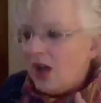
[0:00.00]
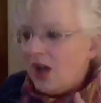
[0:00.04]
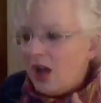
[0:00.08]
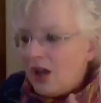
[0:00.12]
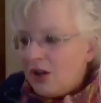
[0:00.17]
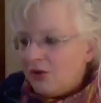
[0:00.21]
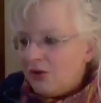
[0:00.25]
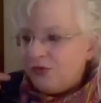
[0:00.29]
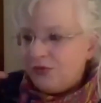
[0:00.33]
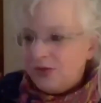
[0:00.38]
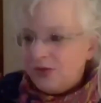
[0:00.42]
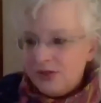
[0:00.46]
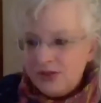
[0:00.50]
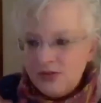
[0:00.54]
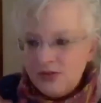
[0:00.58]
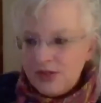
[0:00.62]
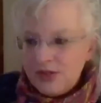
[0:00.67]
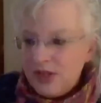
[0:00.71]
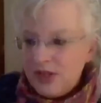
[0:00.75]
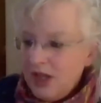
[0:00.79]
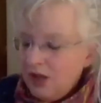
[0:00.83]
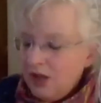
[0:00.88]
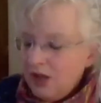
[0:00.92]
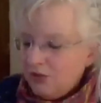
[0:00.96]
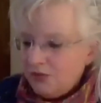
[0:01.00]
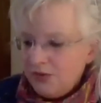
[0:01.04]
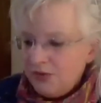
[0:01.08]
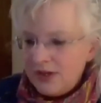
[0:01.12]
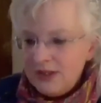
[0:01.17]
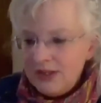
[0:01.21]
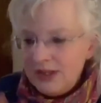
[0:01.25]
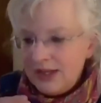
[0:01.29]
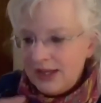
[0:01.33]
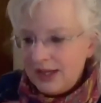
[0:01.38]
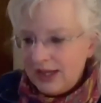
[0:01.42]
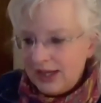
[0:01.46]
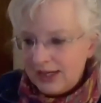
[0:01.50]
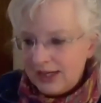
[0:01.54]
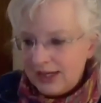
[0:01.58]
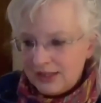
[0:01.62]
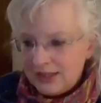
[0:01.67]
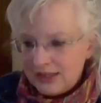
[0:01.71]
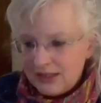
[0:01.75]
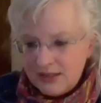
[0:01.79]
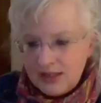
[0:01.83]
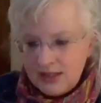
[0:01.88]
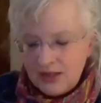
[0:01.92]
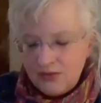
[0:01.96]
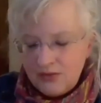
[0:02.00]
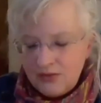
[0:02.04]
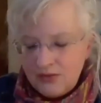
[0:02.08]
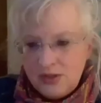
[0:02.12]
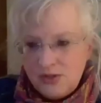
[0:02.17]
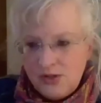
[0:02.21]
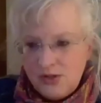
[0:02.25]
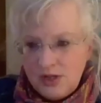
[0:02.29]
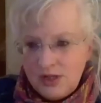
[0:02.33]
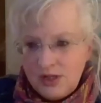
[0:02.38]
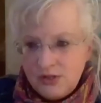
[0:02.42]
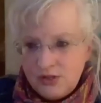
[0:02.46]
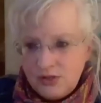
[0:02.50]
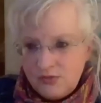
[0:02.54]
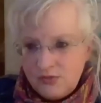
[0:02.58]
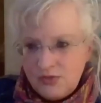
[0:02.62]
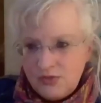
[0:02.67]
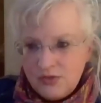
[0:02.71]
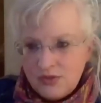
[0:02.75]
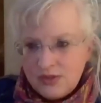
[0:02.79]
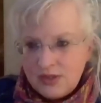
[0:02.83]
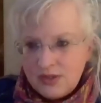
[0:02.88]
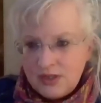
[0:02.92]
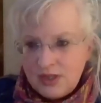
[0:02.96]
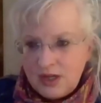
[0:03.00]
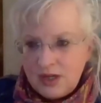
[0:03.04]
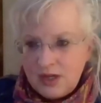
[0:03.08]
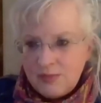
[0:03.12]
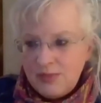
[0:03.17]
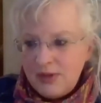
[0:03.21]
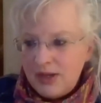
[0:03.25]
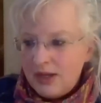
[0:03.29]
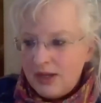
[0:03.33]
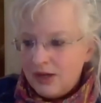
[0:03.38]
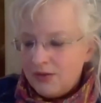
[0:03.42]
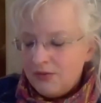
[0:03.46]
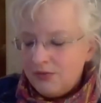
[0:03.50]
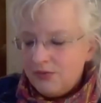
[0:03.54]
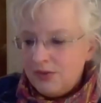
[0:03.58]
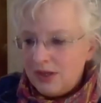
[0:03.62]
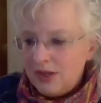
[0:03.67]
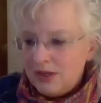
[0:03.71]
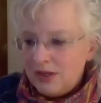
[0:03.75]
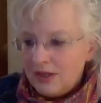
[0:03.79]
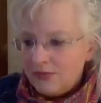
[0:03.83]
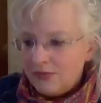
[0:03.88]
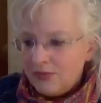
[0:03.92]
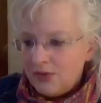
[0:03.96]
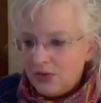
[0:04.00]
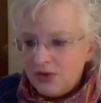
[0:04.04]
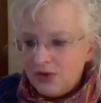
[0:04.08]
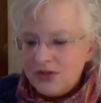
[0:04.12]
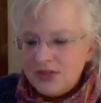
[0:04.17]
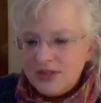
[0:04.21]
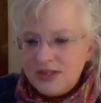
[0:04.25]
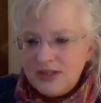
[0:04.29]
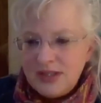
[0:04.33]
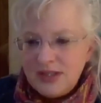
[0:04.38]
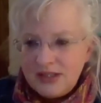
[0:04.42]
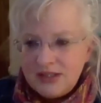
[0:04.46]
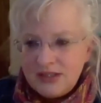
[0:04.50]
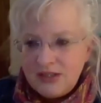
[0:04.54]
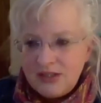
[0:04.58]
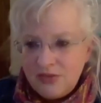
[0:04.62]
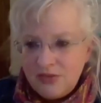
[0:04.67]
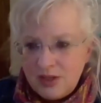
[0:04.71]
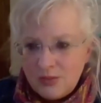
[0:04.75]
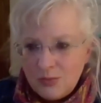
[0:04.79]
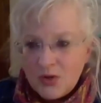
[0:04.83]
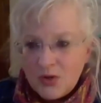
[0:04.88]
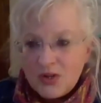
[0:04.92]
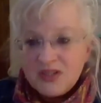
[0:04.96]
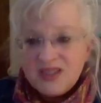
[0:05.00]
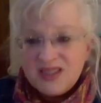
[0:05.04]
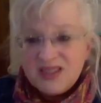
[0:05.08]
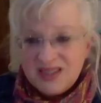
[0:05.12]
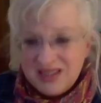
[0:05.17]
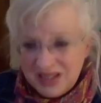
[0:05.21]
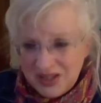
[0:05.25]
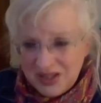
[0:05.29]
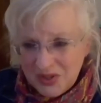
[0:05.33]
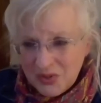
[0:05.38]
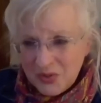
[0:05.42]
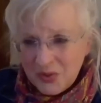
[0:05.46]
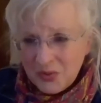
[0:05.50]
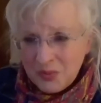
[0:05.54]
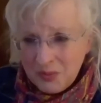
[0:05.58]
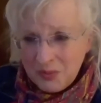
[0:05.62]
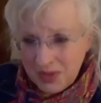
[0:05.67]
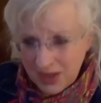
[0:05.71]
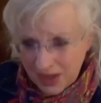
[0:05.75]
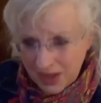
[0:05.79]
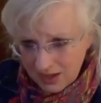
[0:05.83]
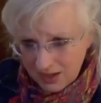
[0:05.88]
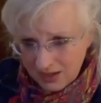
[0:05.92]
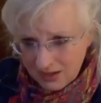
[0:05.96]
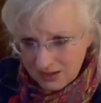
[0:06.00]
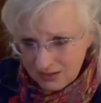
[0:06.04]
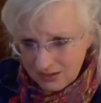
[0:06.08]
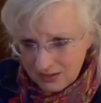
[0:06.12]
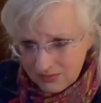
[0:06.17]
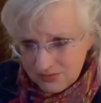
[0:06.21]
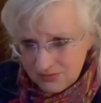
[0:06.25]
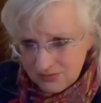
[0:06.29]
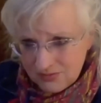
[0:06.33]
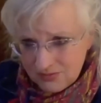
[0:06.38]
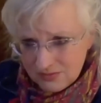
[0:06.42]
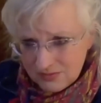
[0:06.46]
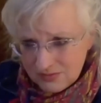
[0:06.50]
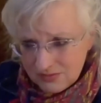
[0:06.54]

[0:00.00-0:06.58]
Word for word: called them friends of it. Friendly, I had like seven interviews set up, and of, and of course six of them were single men. Oh,